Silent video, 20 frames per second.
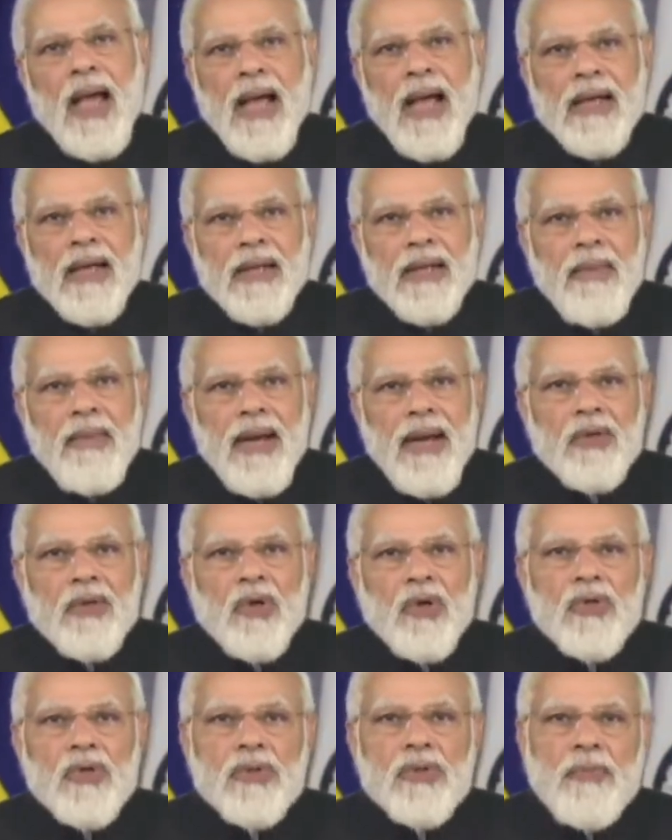The
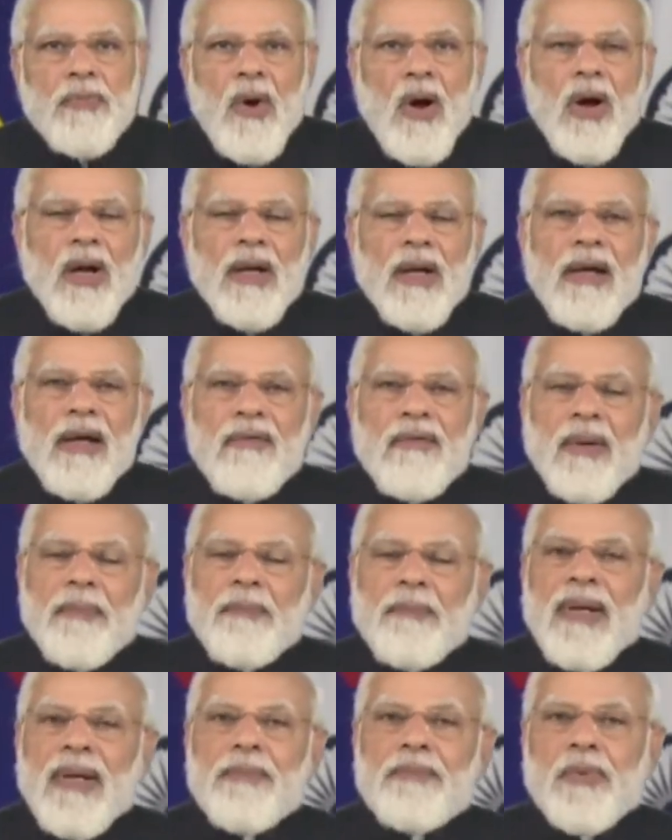agreement on small
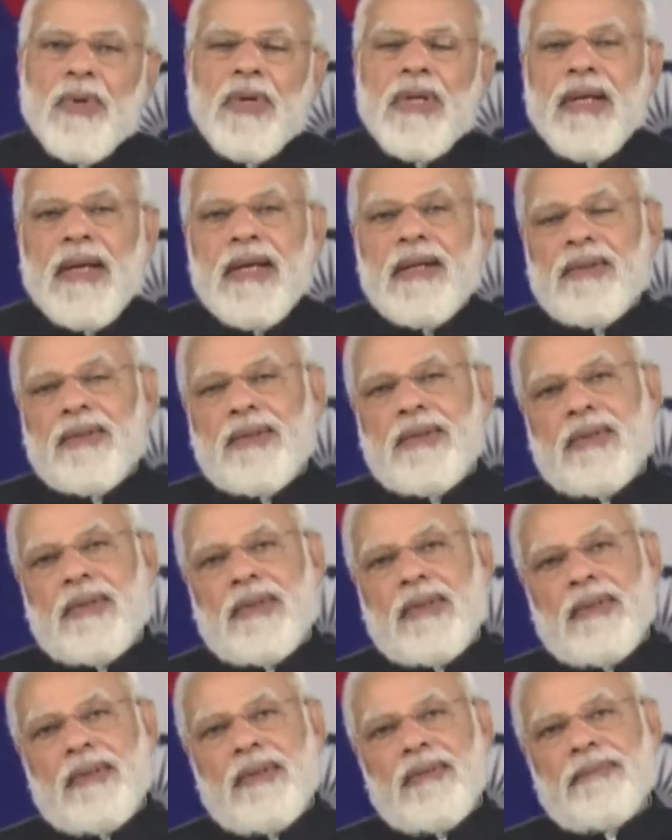development
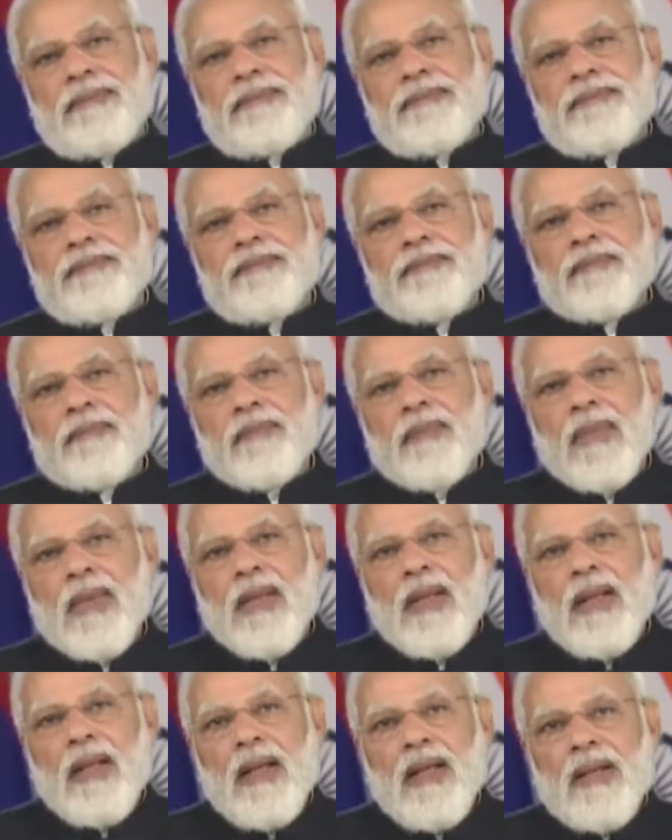projects
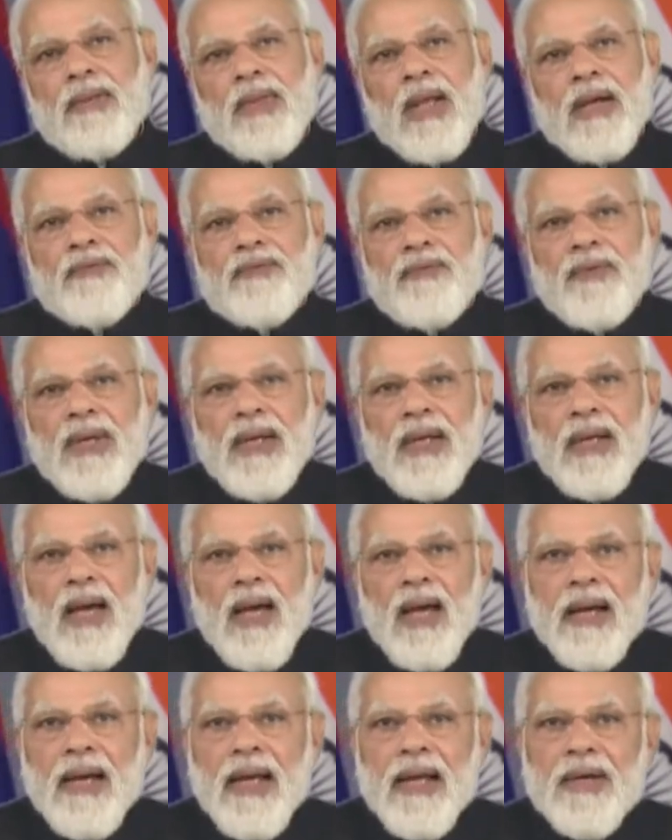that we
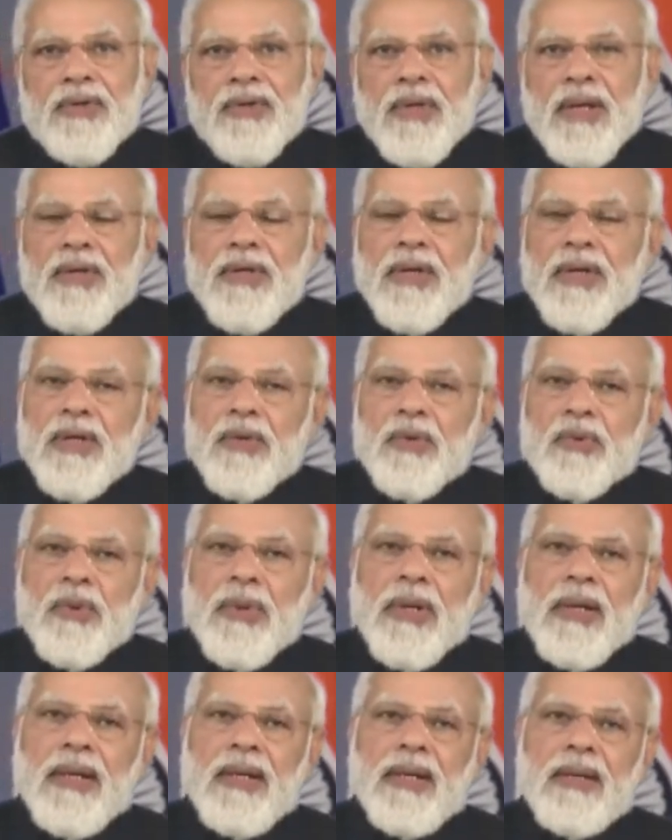are exchanging
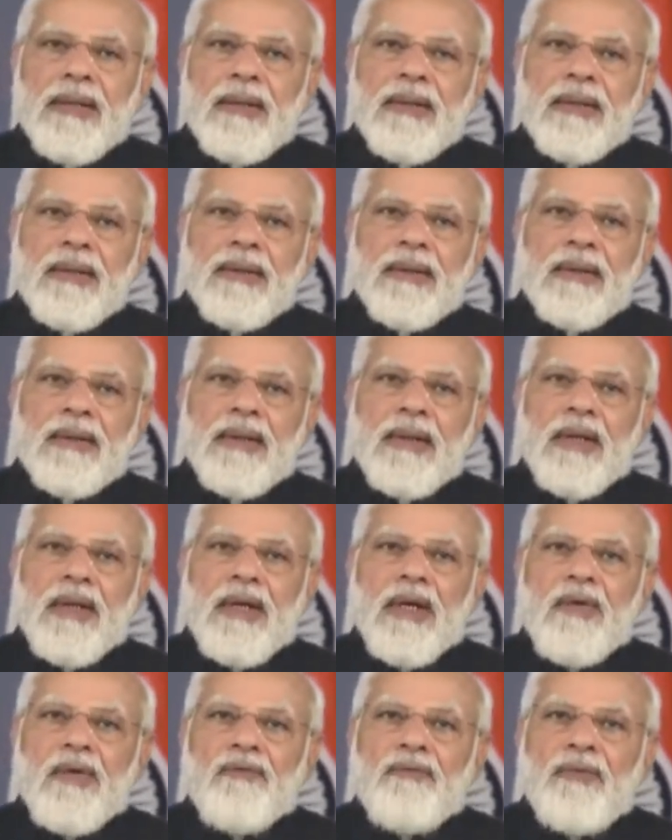today
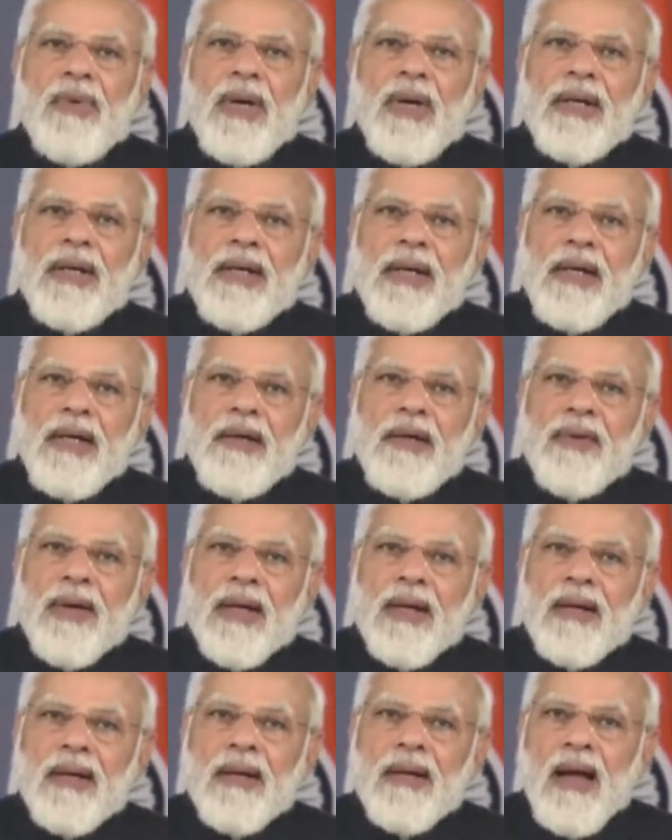will
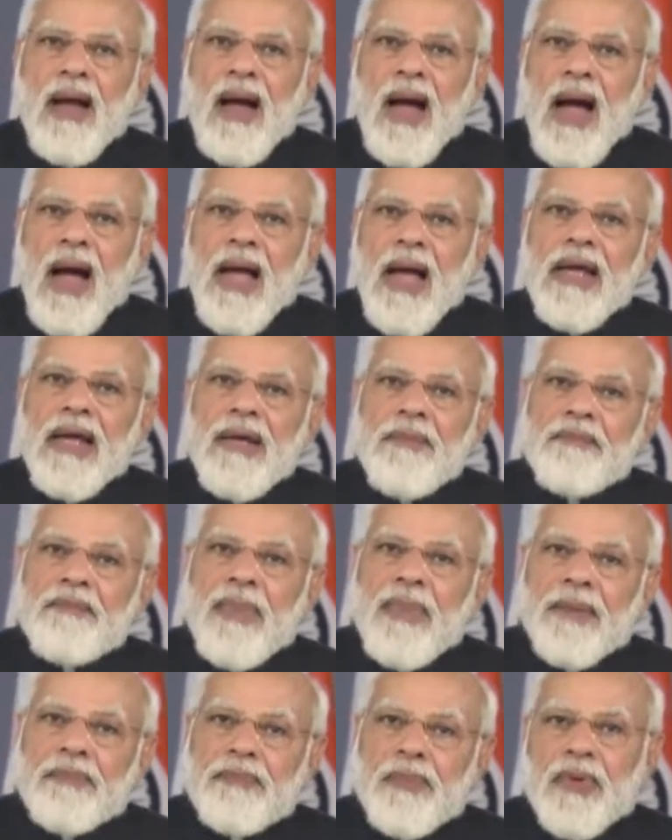deliver
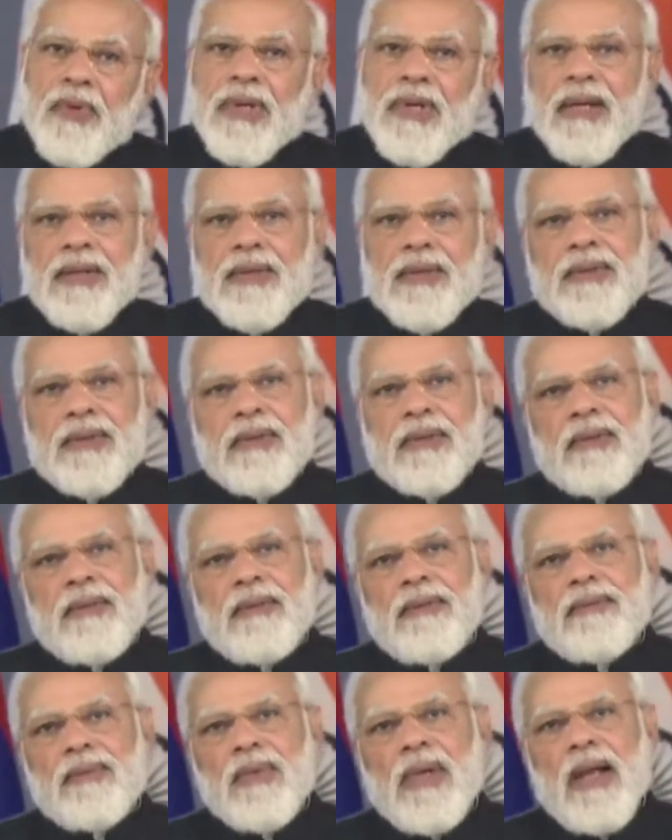high-impact projects
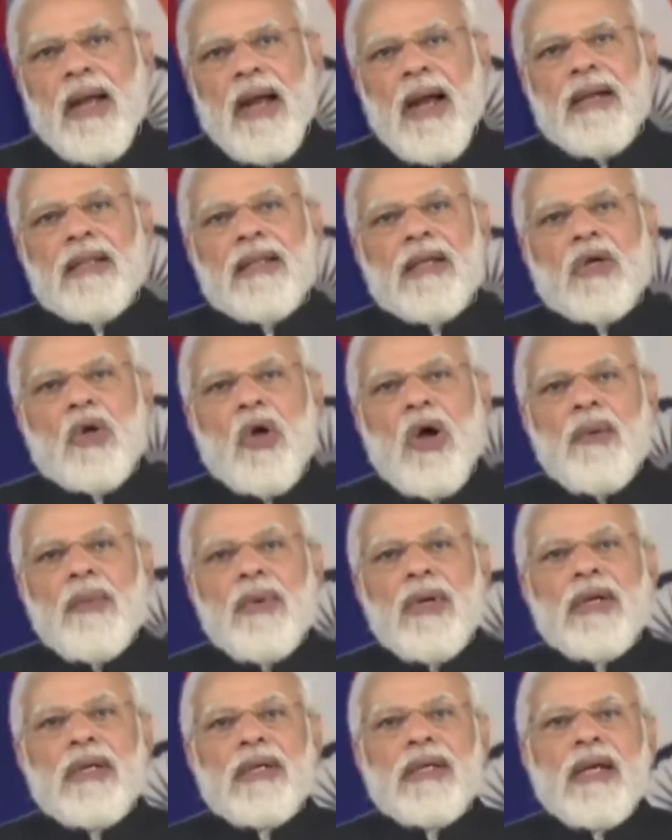at the
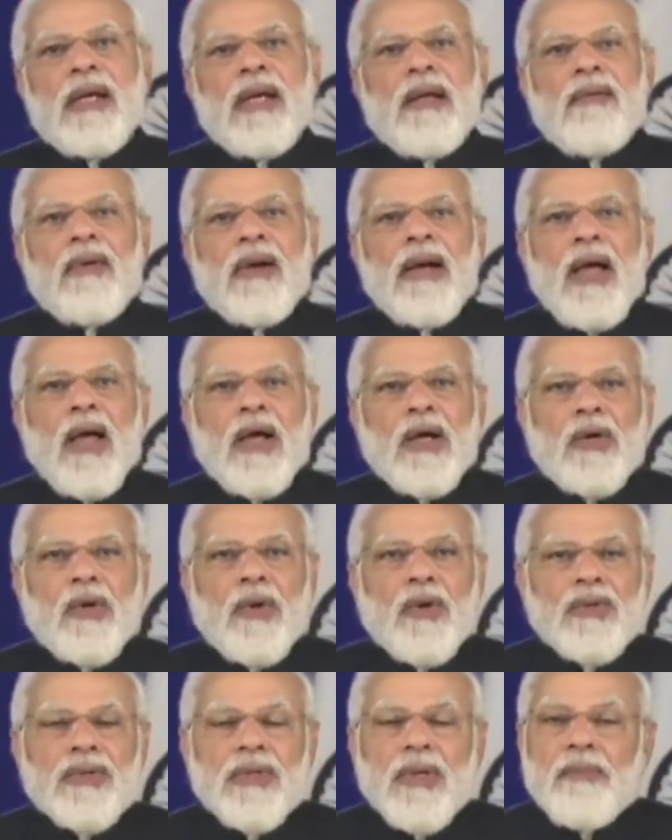community level
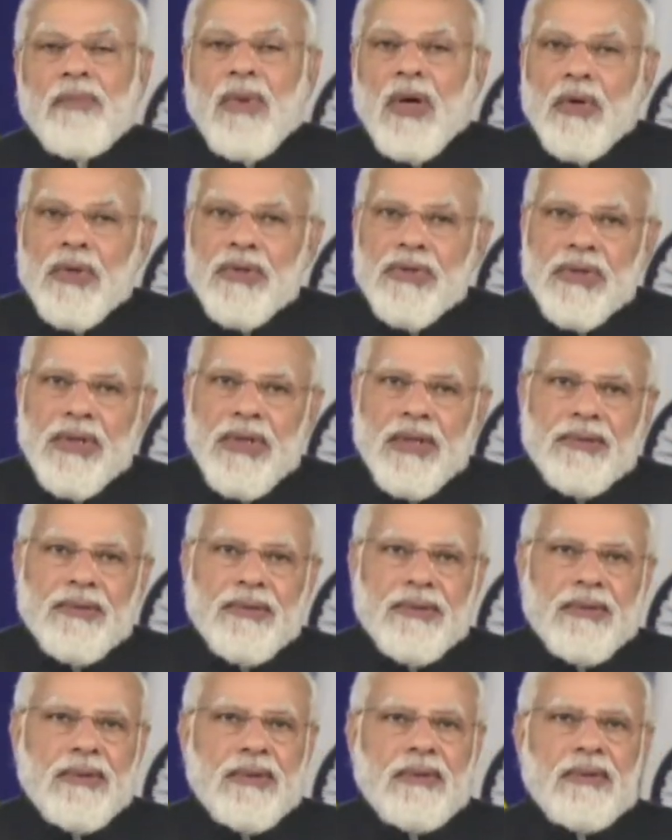across Mauritius.